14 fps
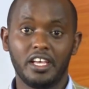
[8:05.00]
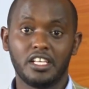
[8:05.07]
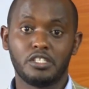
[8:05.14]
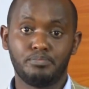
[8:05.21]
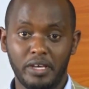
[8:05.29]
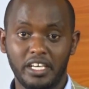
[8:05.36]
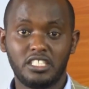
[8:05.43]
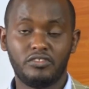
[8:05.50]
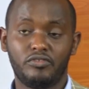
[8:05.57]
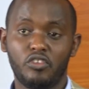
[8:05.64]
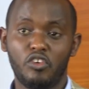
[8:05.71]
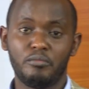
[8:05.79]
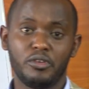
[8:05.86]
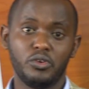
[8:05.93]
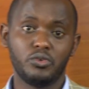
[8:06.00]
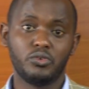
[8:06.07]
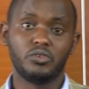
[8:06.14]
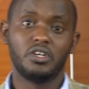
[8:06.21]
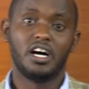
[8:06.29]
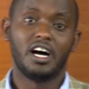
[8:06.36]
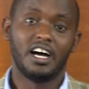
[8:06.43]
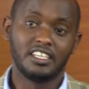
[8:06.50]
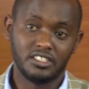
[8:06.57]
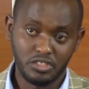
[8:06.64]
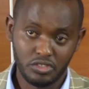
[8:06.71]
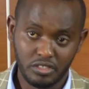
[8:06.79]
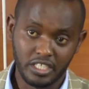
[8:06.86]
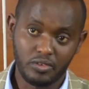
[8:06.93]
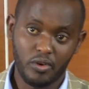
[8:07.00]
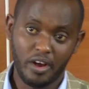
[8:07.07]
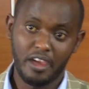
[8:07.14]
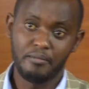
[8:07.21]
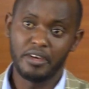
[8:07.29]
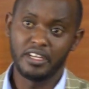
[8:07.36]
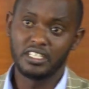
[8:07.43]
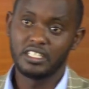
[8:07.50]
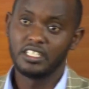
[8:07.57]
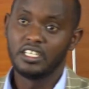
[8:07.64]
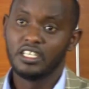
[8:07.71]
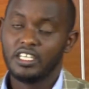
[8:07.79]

expect from you as your requirement